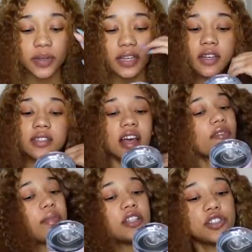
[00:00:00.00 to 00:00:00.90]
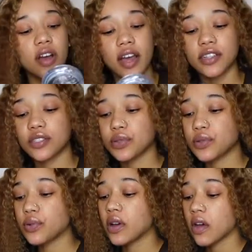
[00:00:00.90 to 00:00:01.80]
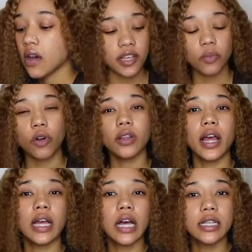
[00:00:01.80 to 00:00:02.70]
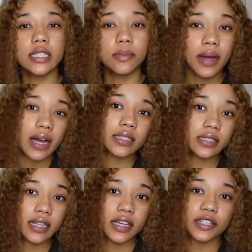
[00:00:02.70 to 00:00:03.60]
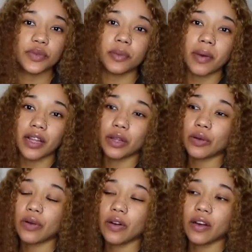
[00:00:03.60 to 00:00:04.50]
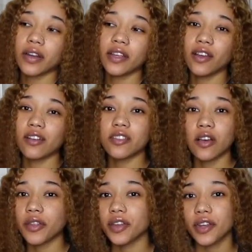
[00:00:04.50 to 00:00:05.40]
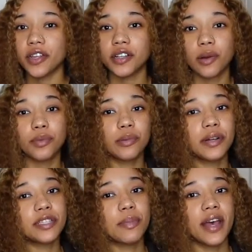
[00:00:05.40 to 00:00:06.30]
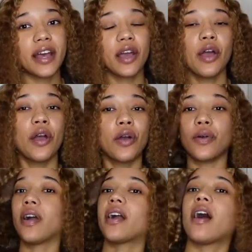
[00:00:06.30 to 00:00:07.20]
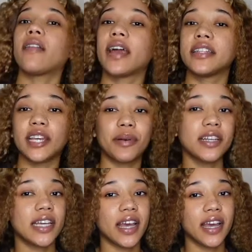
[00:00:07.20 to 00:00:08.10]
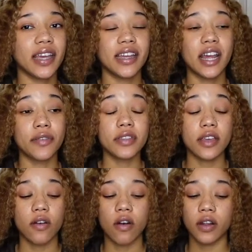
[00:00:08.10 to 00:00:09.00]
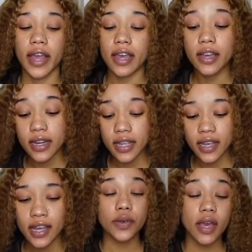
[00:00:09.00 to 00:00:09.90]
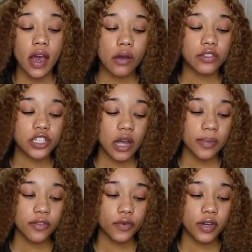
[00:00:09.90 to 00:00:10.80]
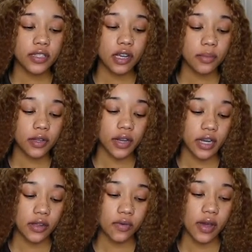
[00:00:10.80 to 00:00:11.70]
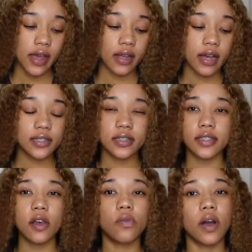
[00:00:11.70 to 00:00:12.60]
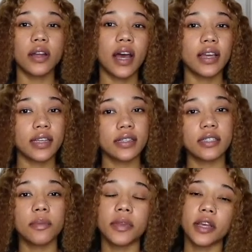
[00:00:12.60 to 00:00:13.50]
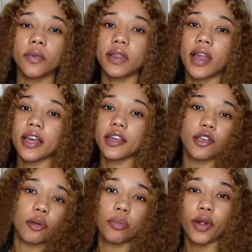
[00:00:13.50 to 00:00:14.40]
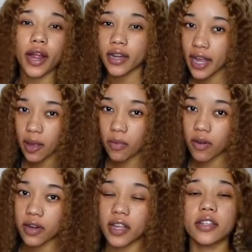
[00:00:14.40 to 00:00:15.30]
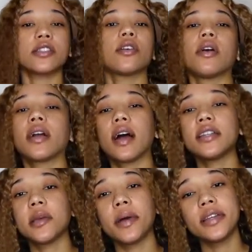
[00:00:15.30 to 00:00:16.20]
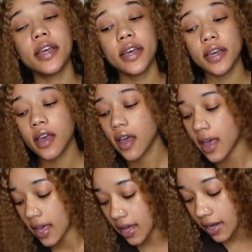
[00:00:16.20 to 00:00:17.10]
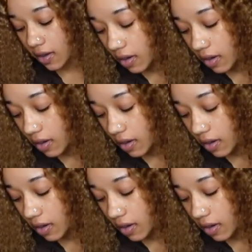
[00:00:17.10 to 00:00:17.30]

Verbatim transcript: because i've been trying to get more like customized things with my logo on it y'all saw the hoodie a couple of months back where I got like Day By Dai and everything on a hoodie. So yeah, I was shopping for a tumbler anyway and I just said, why not get something with like your brand name on it? So I got Day By Dai and it